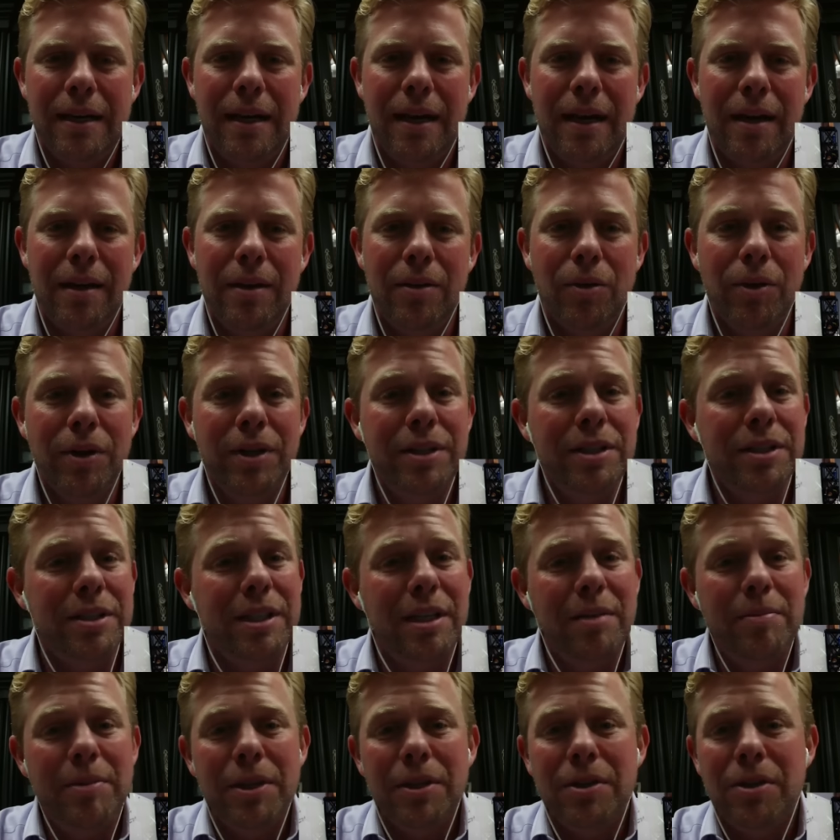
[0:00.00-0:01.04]
Or you
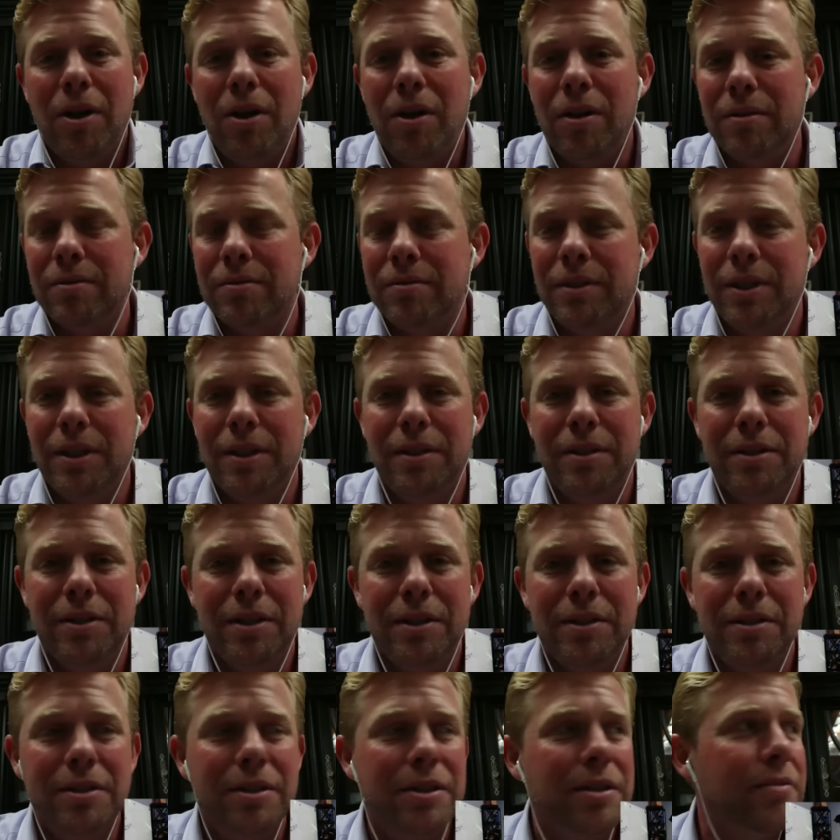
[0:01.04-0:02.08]
just give me a call. You
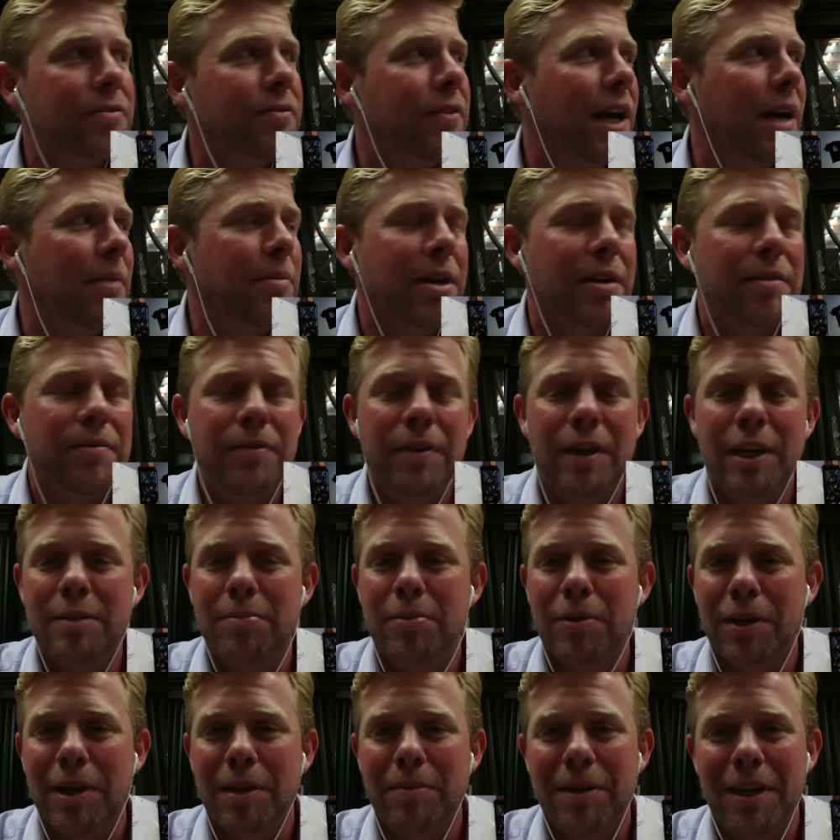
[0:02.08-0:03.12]
could find me on
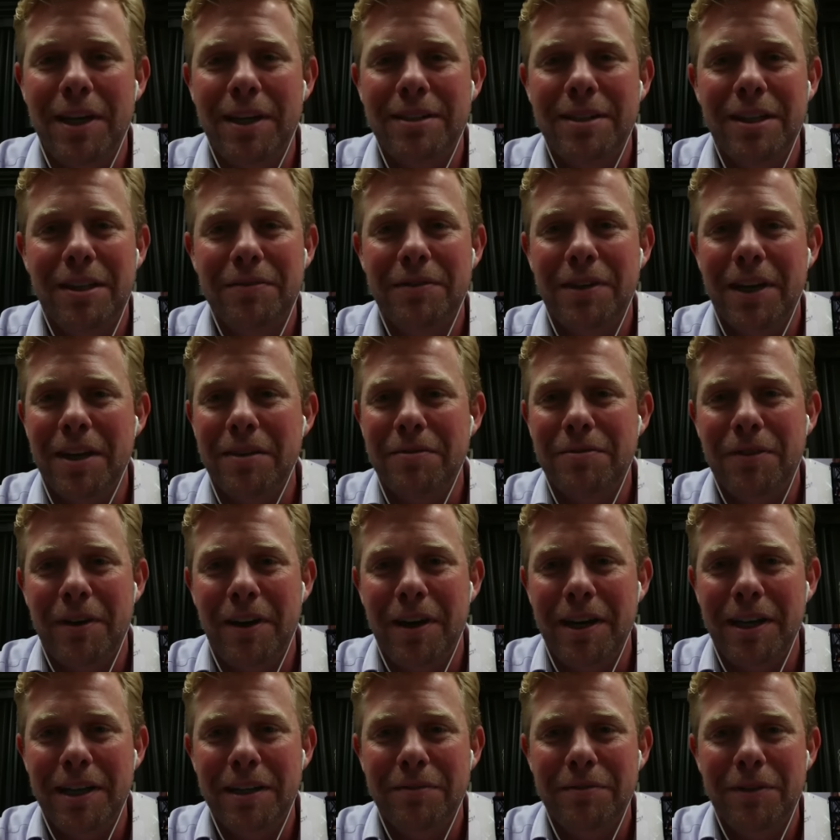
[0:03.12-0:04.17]
Facebook. I'm not a tough guy to
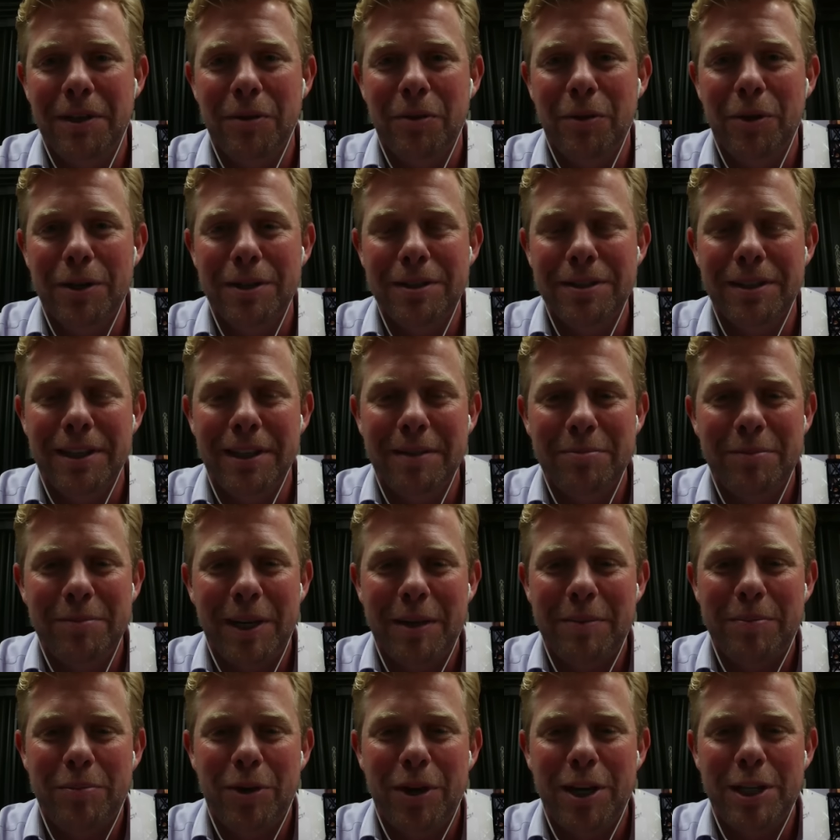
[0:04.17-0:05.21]
find. If I was, then
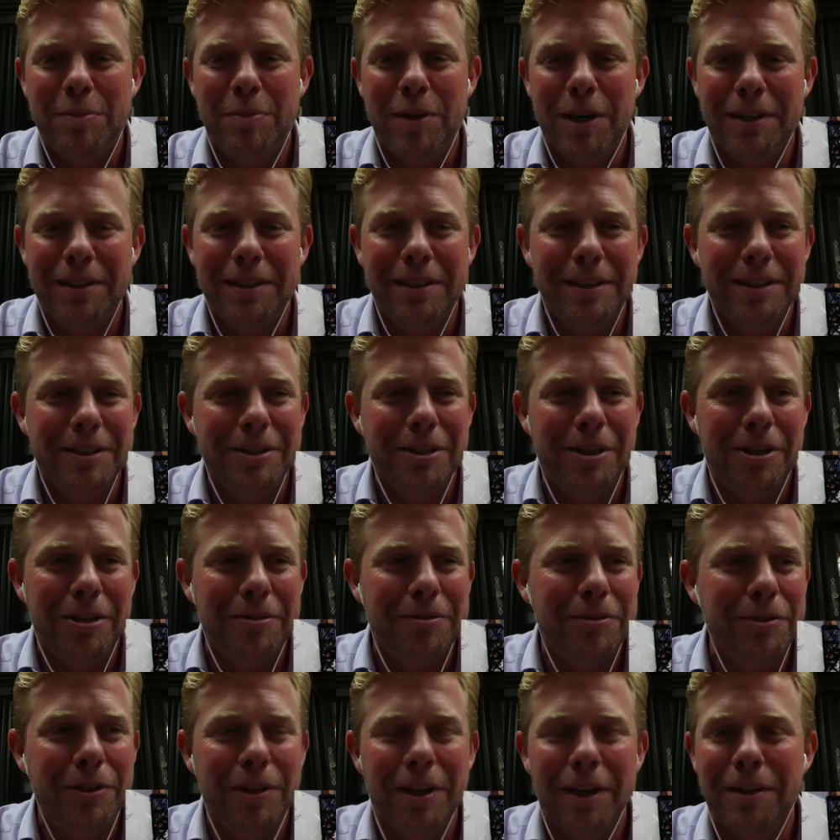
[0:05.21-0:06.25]
my prospecting is all
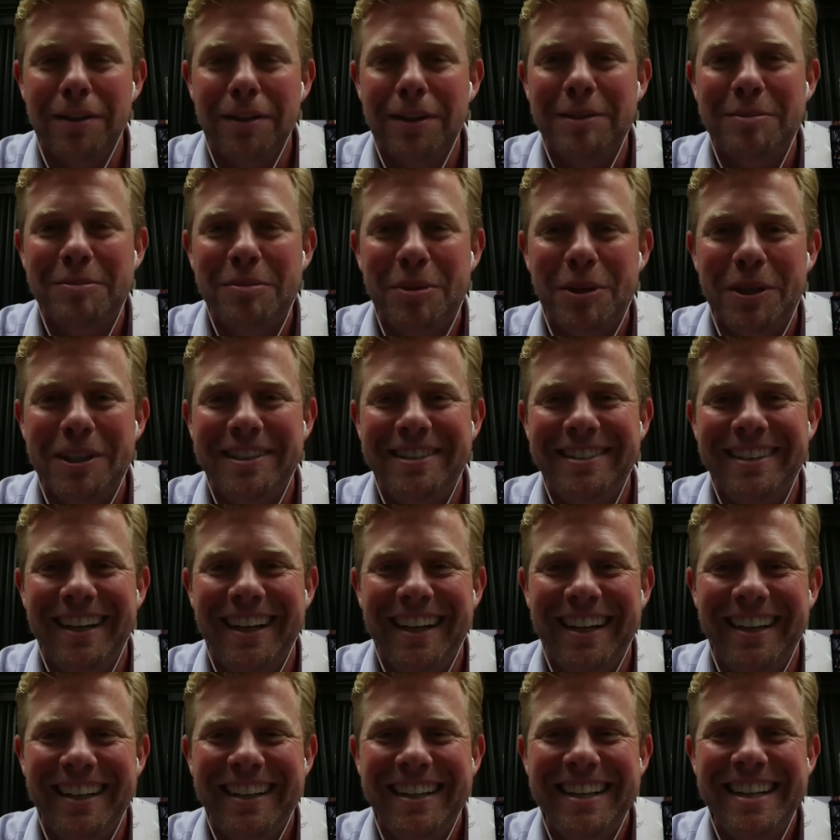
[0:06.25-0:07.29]
for nothing. But
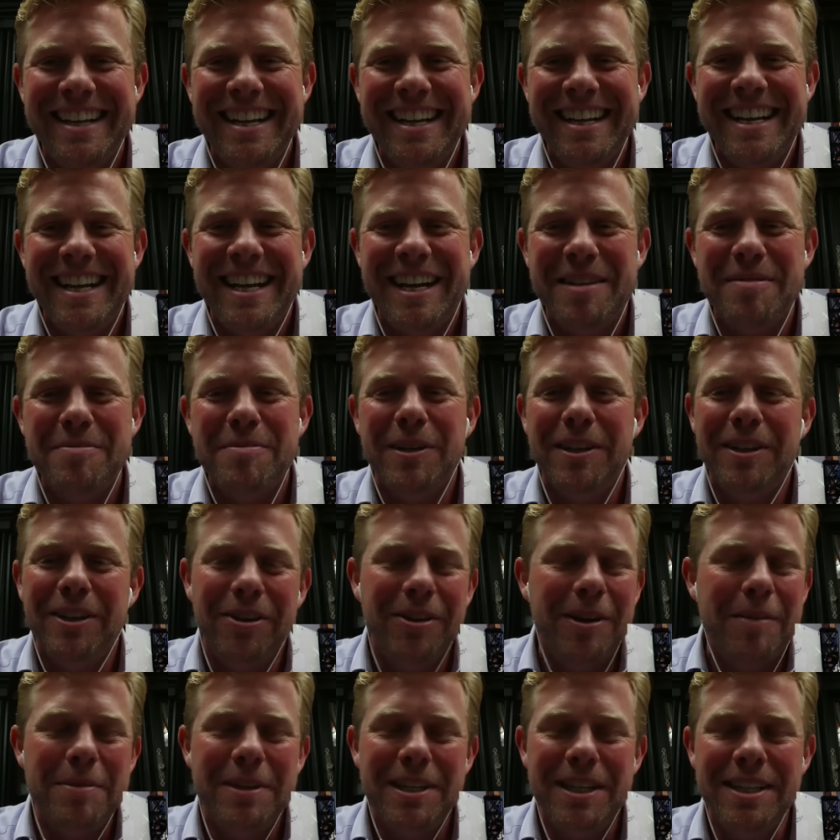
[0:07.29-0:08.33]
no,
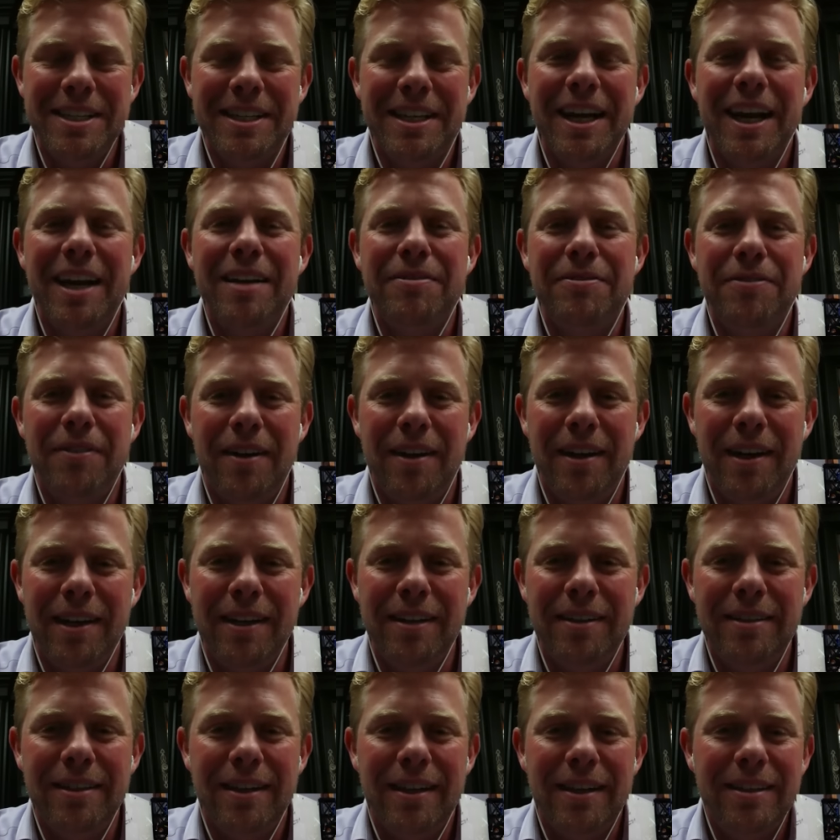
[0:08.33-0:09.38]
I'm an easy guy to
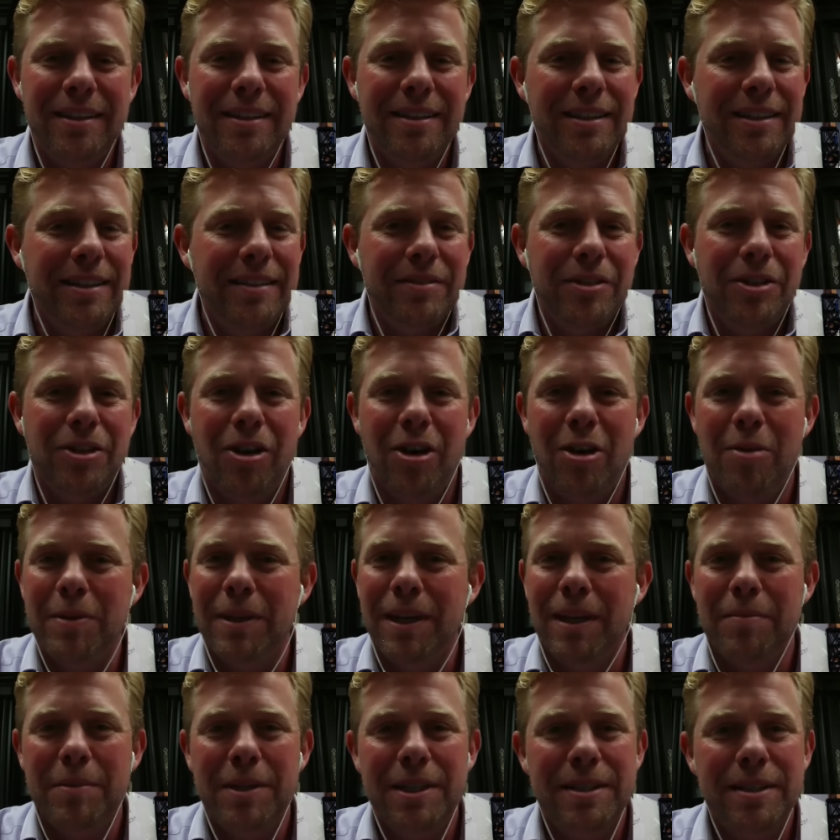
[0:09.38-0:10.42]
find. You can even call
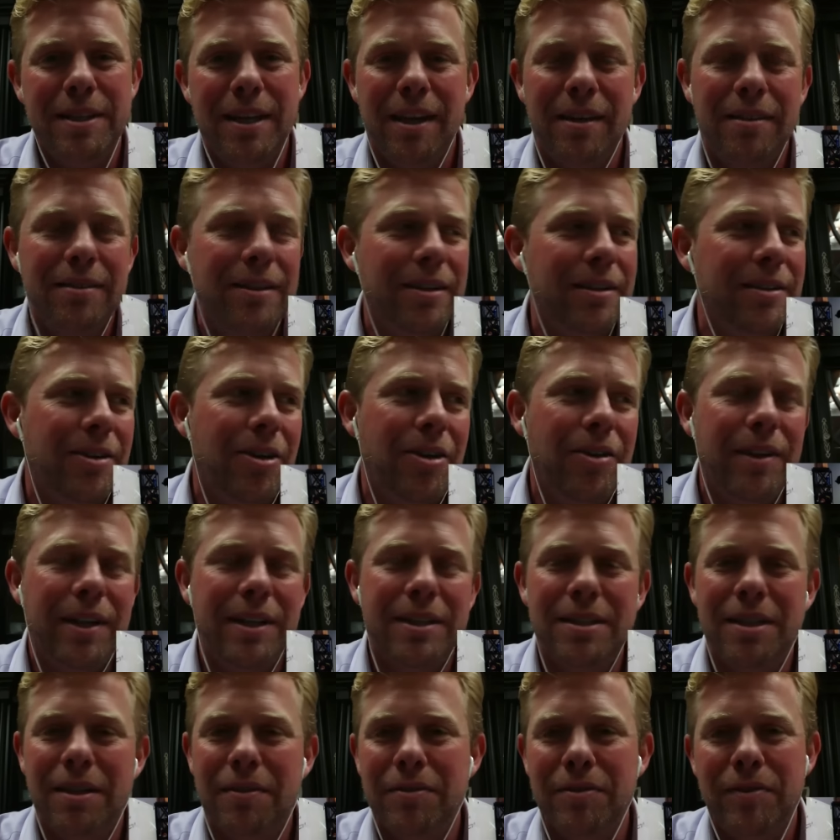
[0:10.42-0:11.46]
me on my cell. All
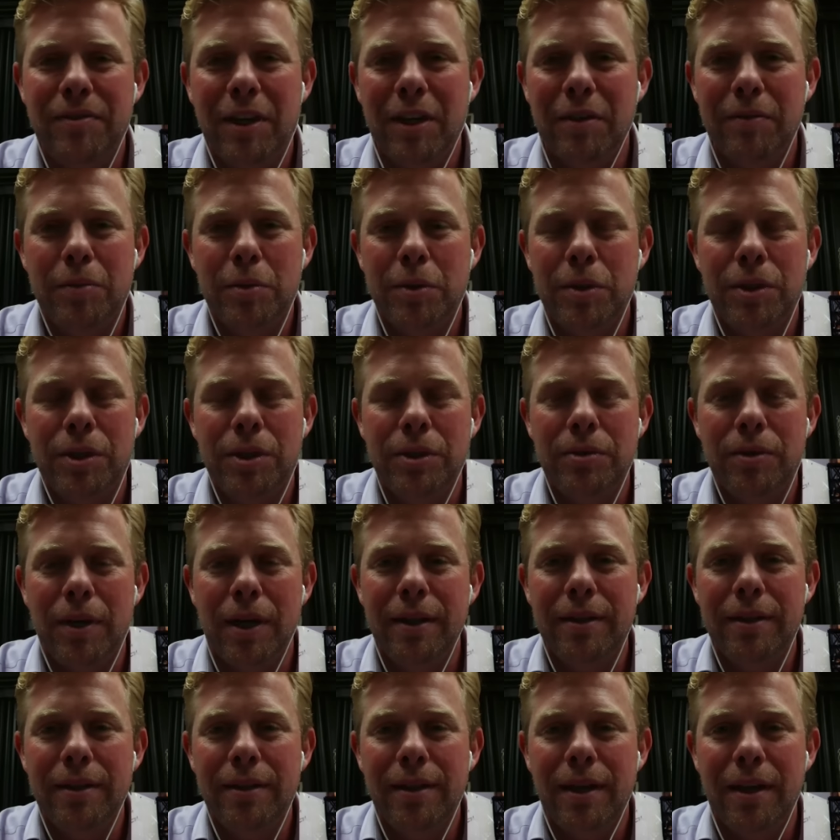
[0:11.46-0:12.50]
that stuff available to you
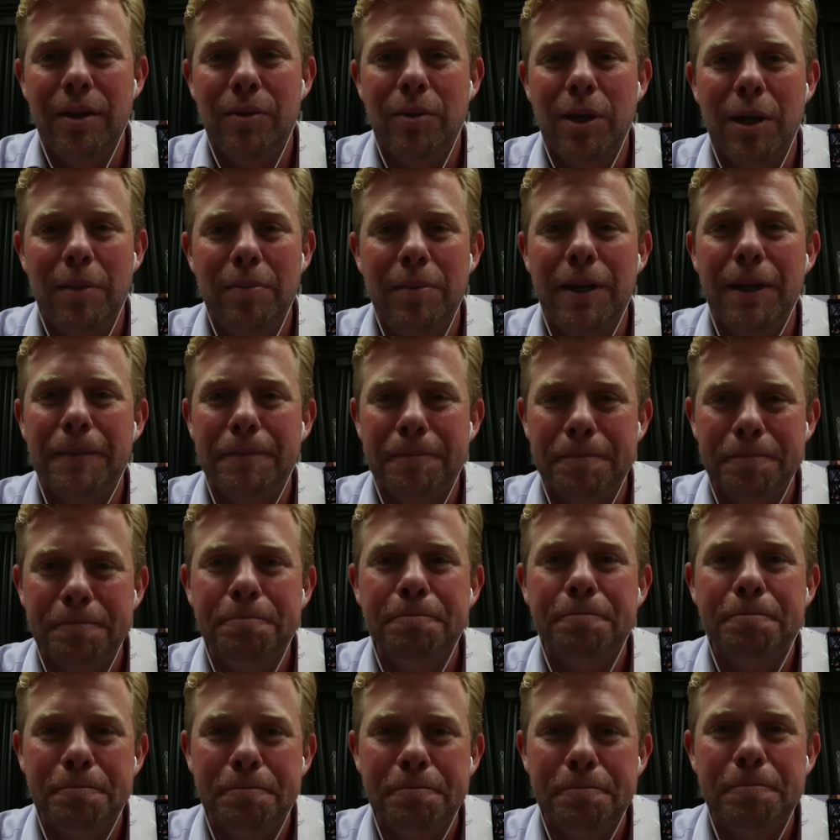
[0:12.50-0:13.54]
on the web there.
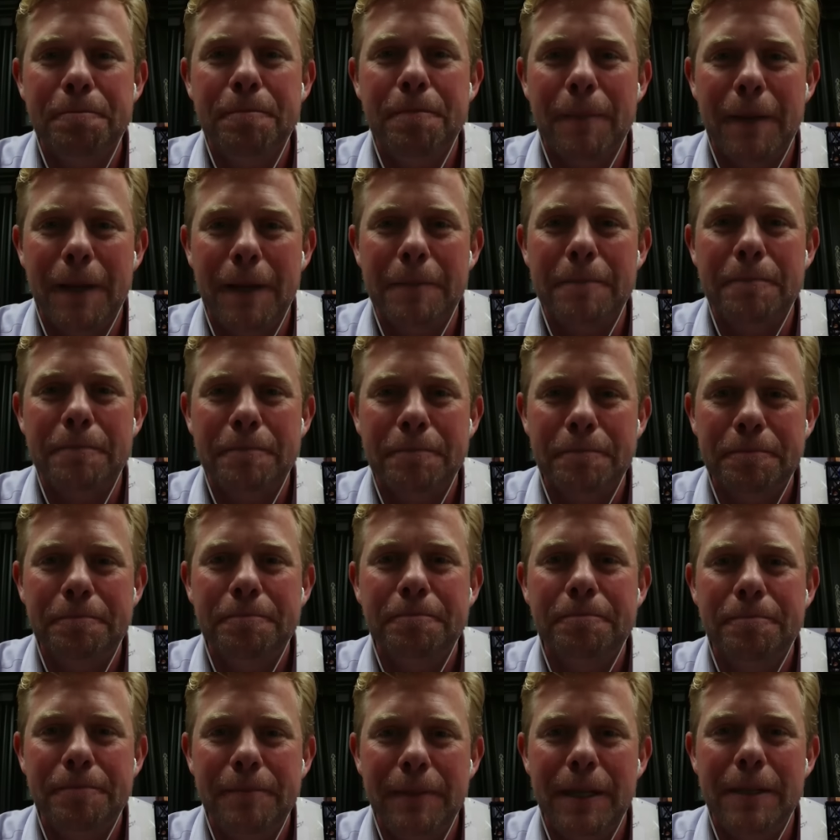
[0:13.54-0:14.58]
Awesome, man.
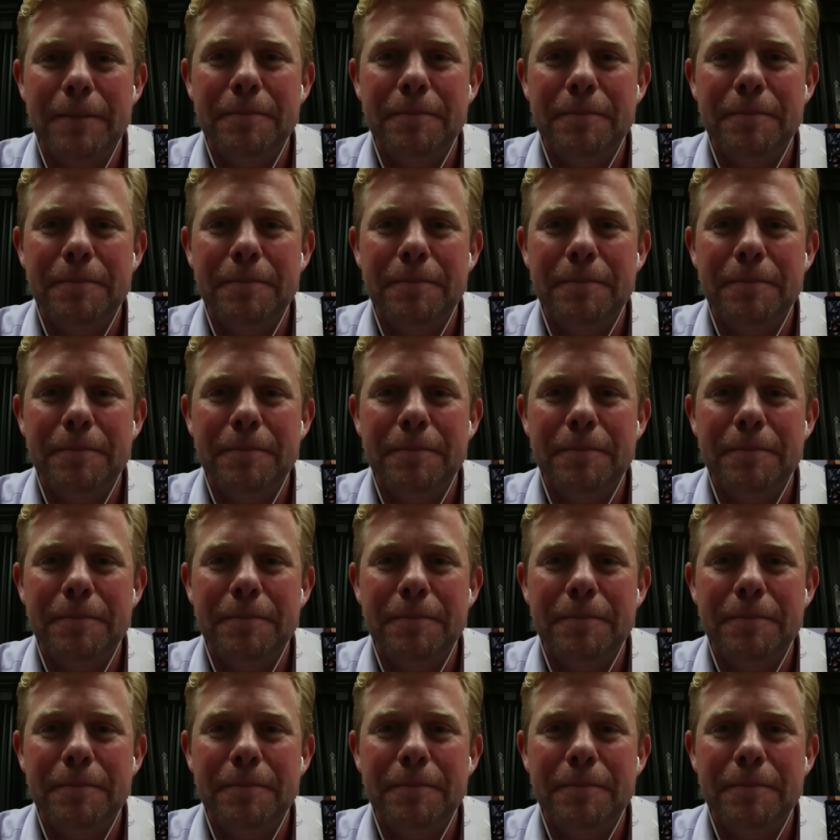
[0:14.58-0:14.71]
Awesome.